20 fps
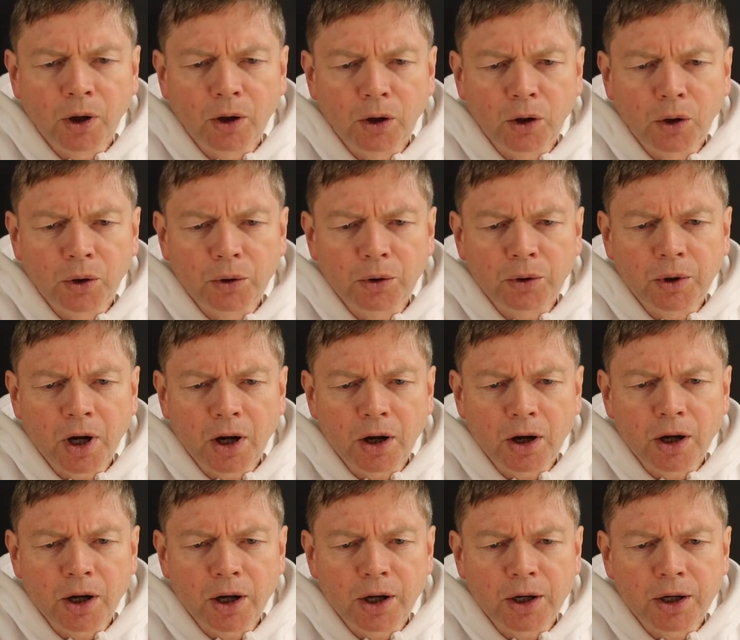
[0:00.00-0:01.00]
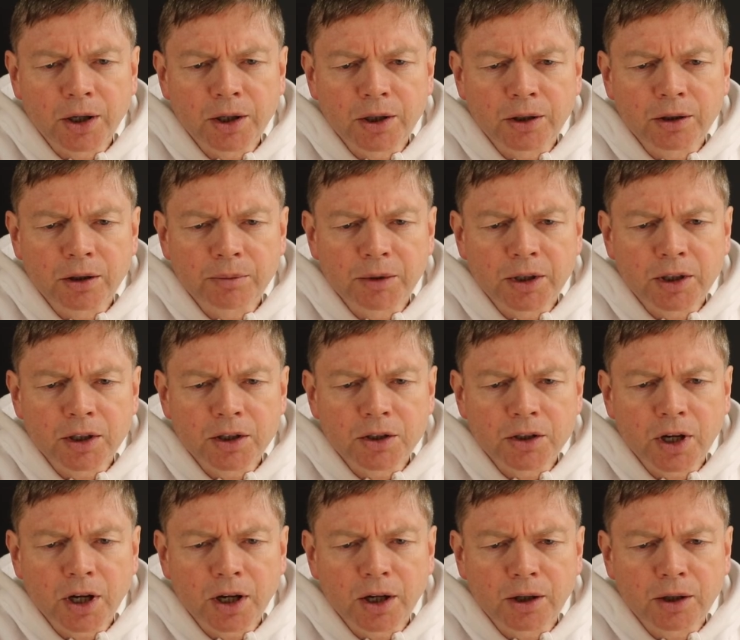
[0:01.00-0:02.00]
You hide them in the
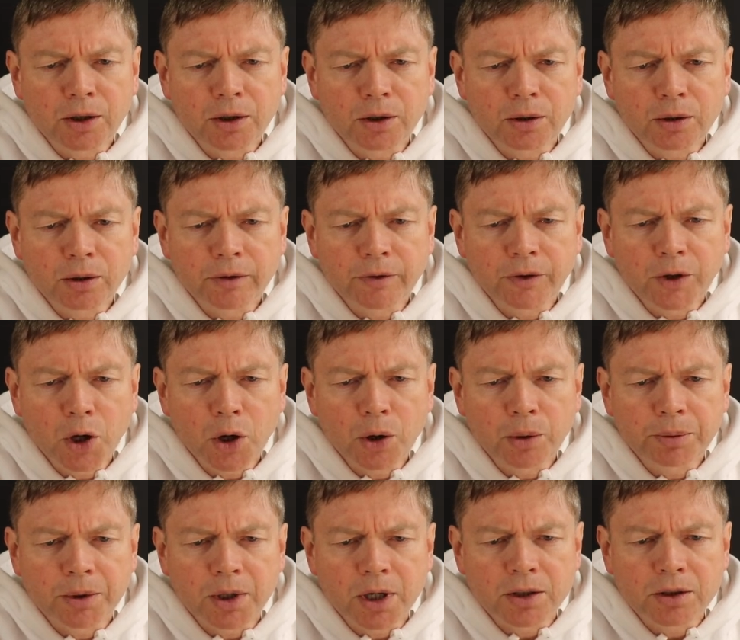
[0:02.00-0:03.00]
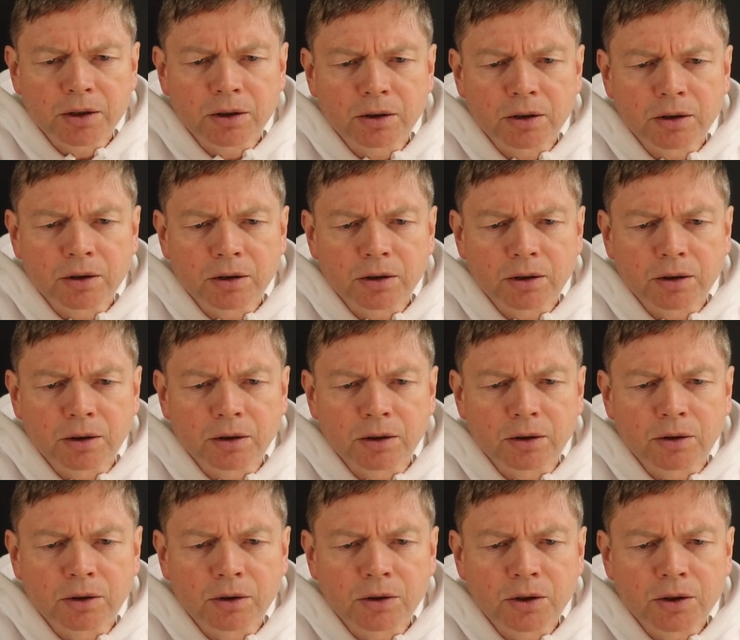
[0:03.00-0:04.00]
shelter of your
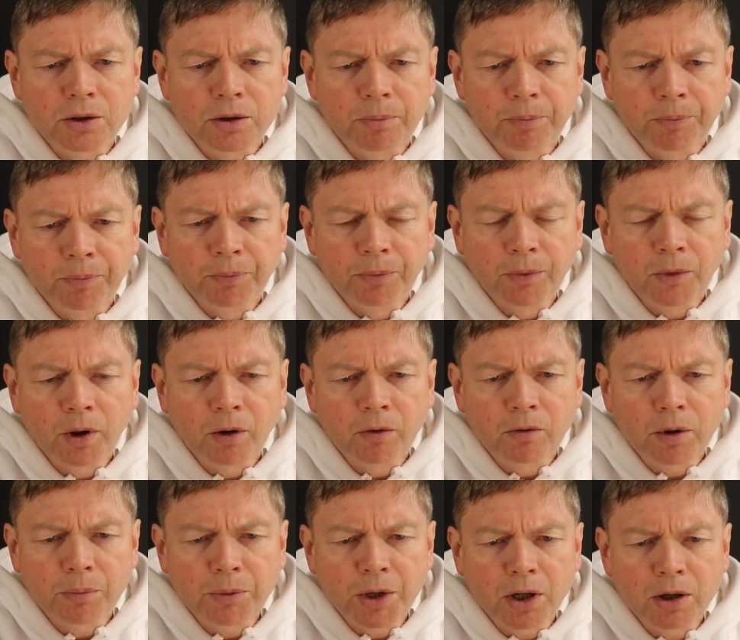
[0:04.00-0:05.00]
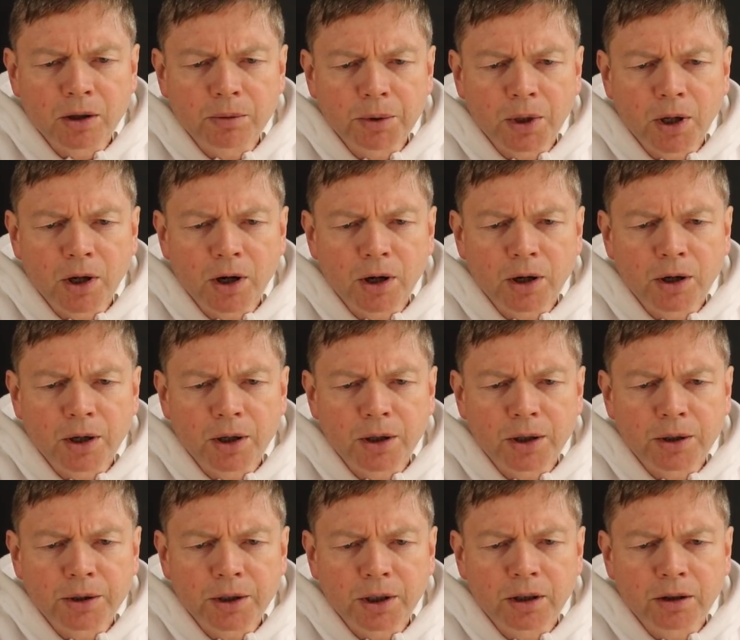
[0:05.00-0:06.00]
presence from the
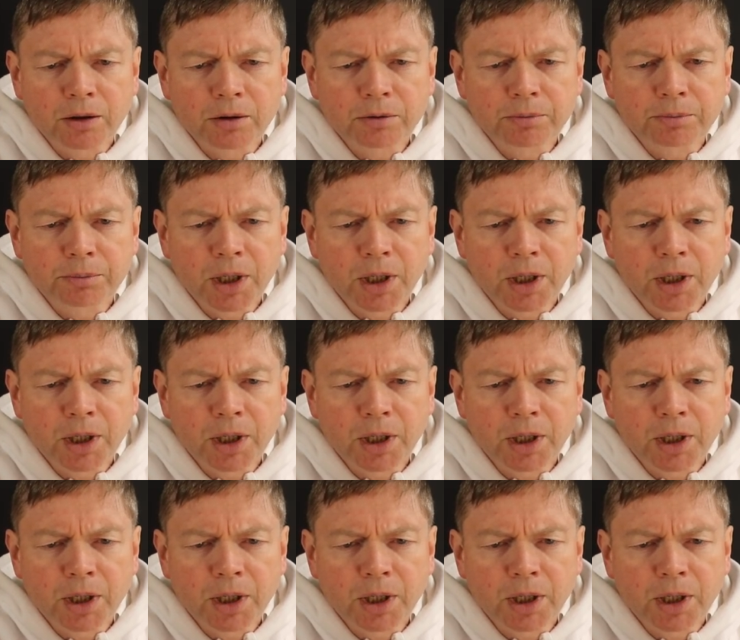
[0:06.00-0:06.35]
plotting of